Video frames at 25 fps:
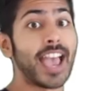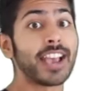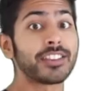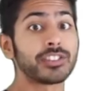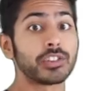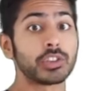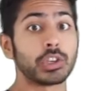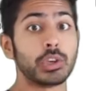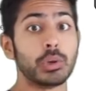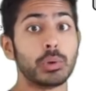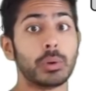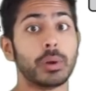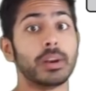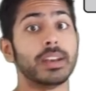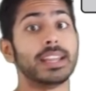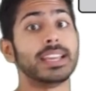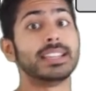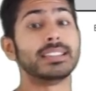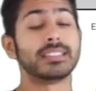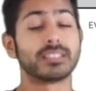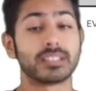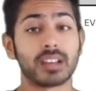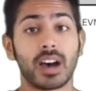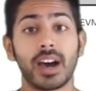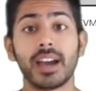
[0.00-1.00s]
executed
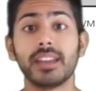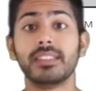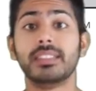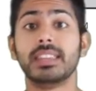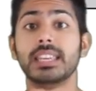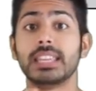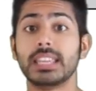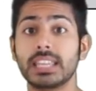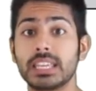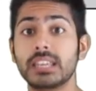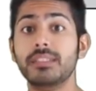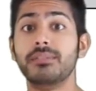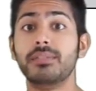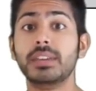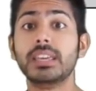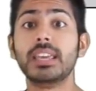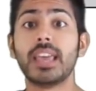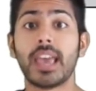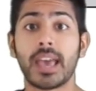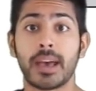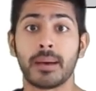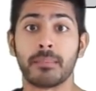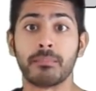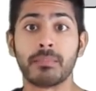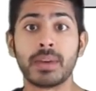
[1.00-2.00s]
inside the
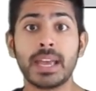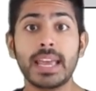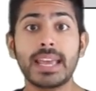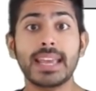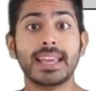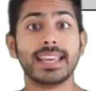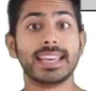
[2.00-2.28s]
EVM